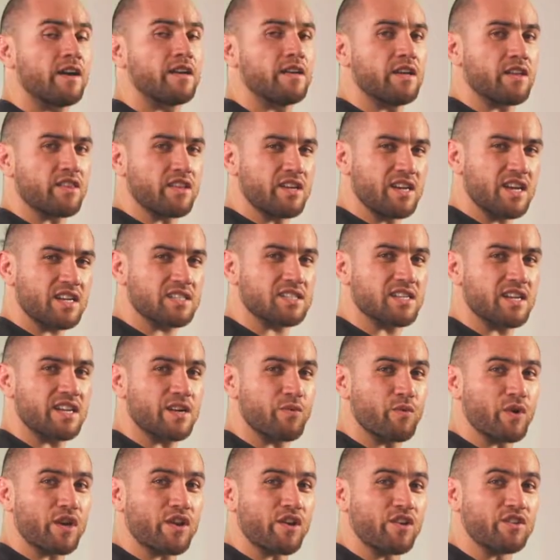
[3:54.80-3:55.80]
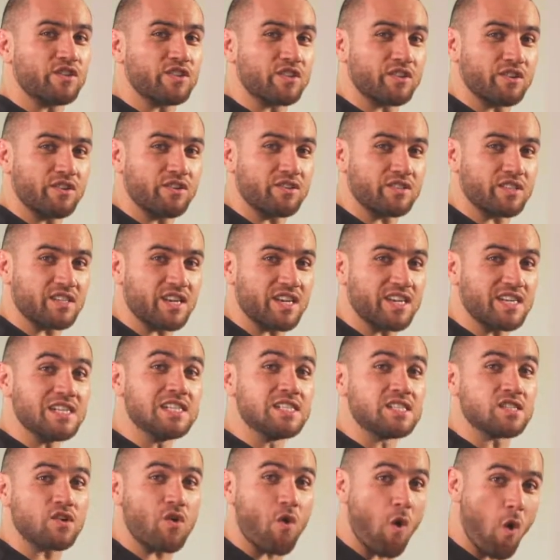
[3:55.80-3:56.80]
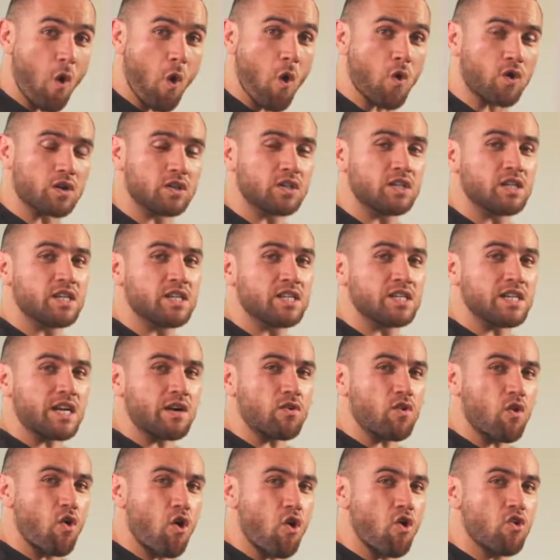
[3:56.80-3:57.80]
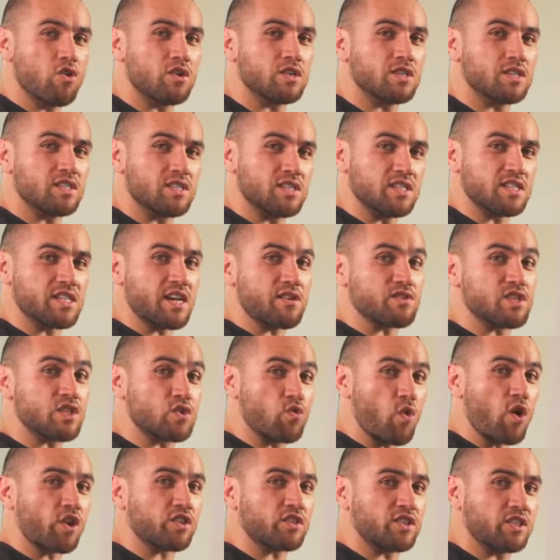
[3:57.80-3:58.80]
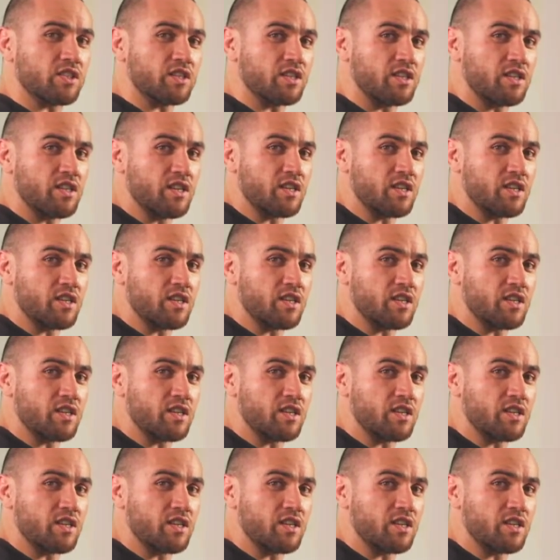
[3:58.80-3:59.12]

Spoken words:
Now the next letter we're going to learn today is O. Now O is our squat.